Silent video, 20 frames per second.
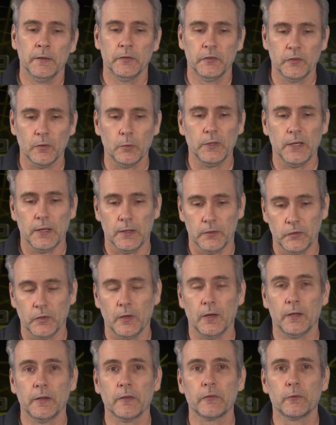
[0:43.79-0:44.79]
So yes,
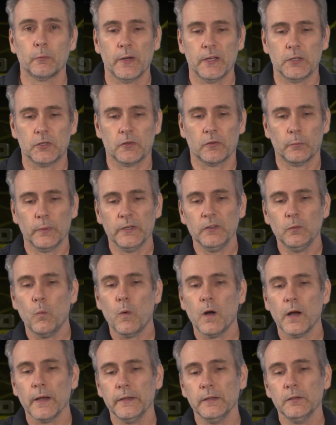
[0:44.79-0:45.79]
another Ranger. The reason
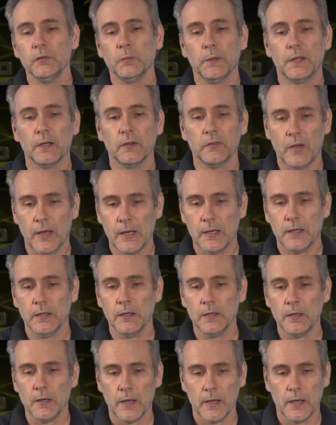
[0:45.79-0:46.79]
why is because
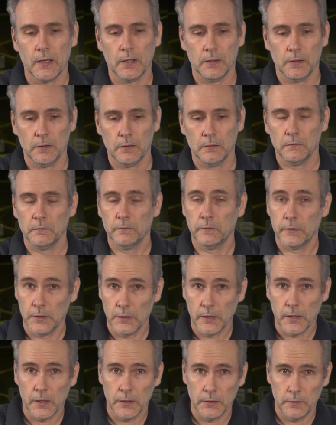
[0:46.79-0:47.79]
A, a
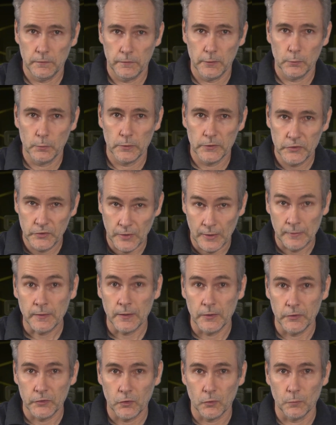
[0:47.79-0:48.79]
very kind viewer sent
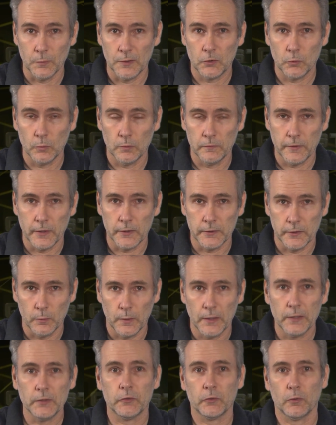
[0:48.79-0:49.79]
these to me to
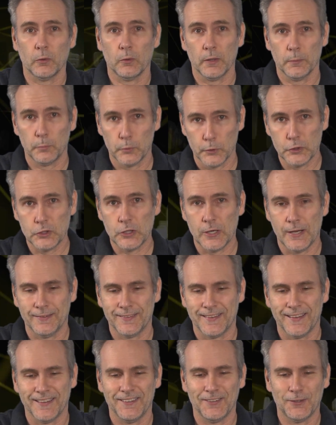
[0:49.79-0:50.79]
evaluate, so I
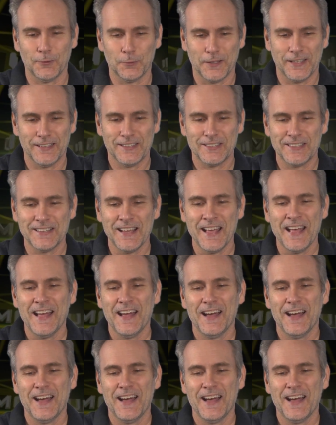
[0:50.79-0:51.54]
appreciate the donation.